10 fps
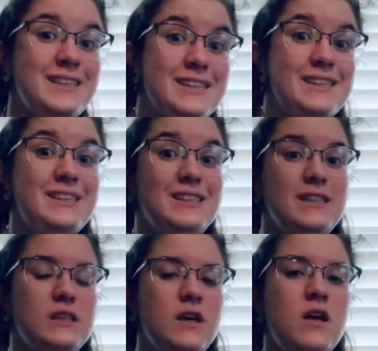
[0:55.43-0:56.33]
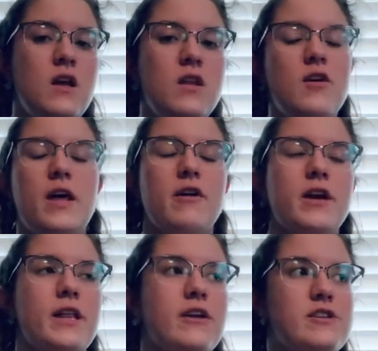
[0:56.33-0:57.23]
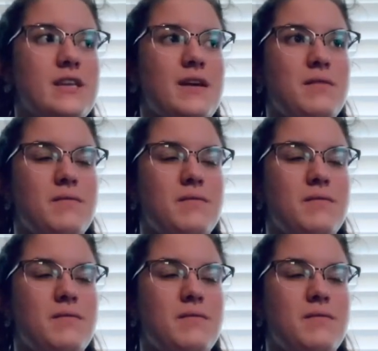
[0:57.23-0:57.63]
No, not really. It just like